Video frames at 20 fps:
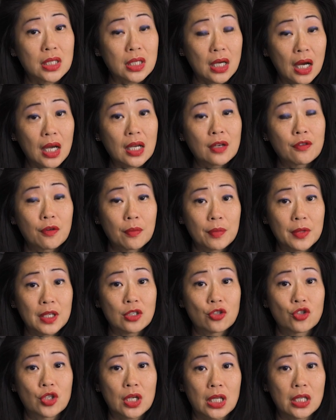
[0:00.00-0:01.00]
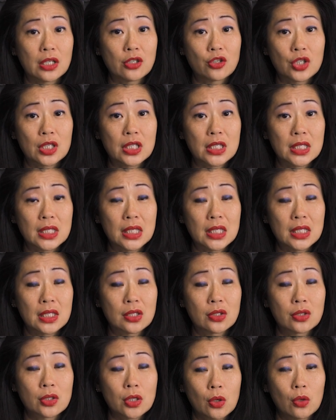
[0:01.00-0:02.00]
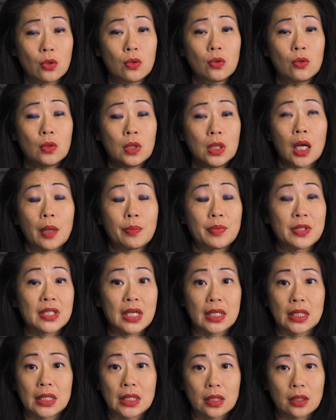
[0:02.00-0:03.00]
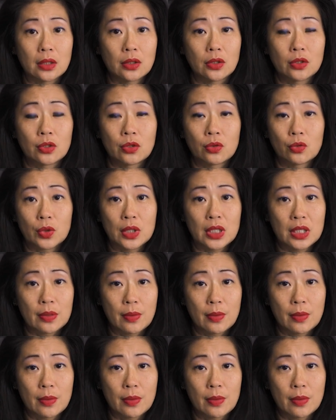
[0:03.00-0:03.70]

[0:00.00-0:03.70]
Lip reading: died from these challenges. It's so upsetting to read